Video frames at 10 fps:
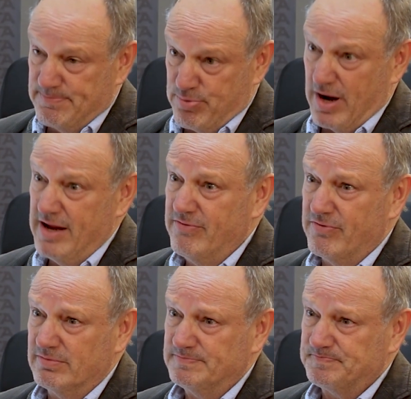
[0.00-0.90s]

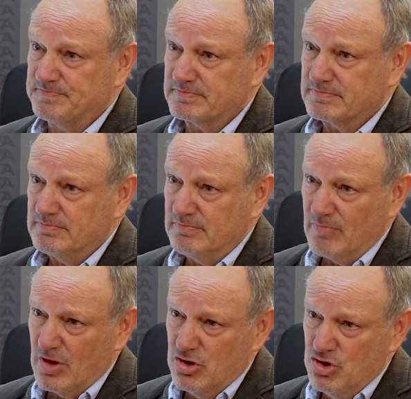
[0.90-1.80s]
brave.
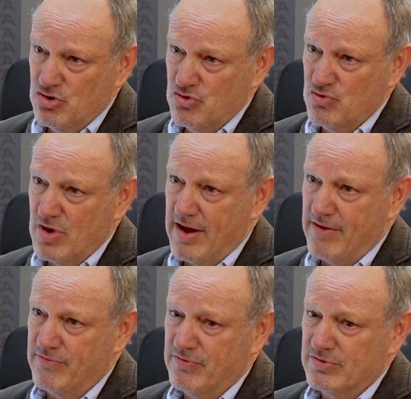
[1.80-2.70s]
You
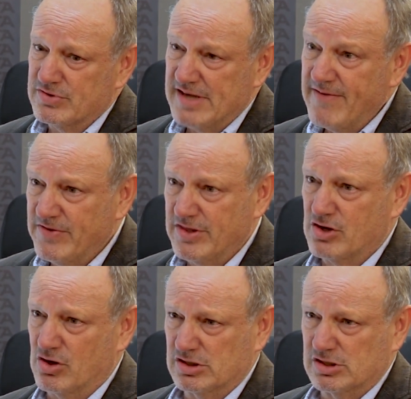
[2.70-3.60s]
have suffered the
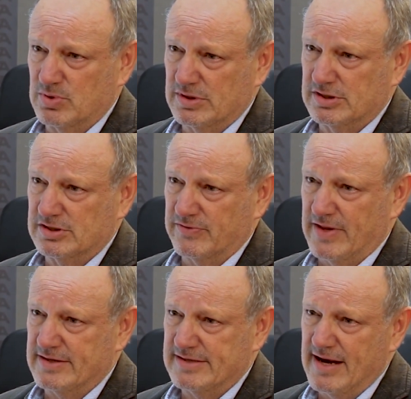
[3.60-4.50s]
consequences of
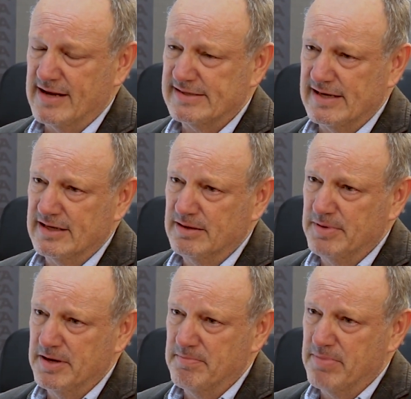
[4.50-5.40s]
that. Tell us a little
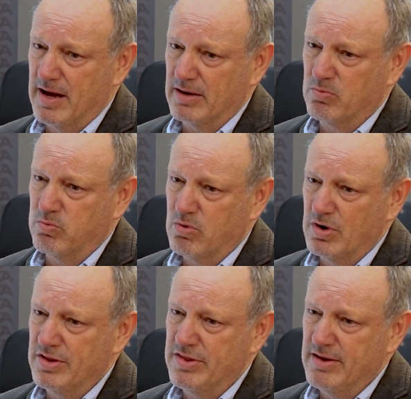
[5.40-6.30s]
bit about
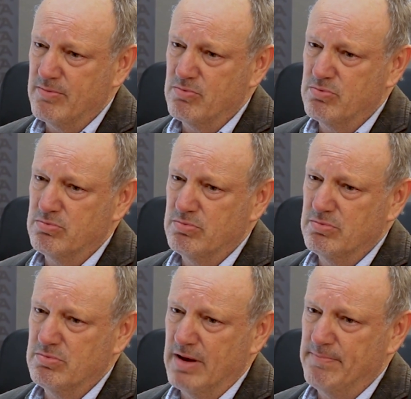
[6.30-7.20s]
what are the
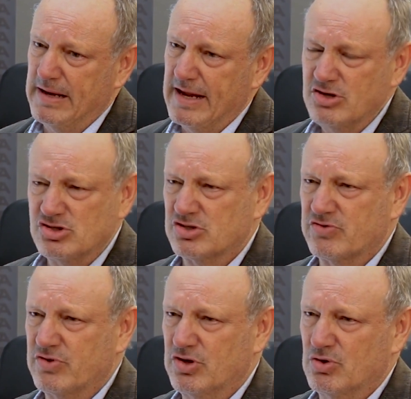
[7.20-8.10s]
implications
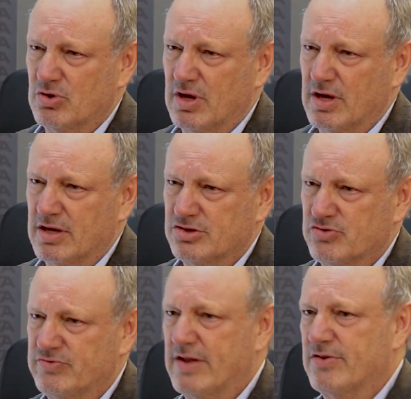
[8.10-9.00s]
for you as
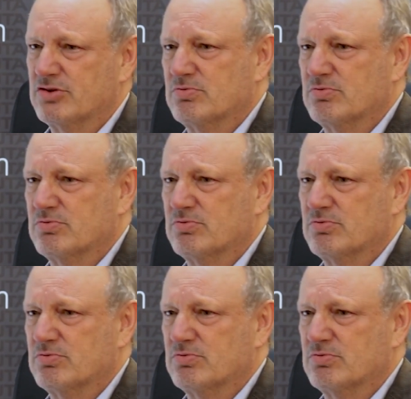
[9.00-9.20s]
you've done this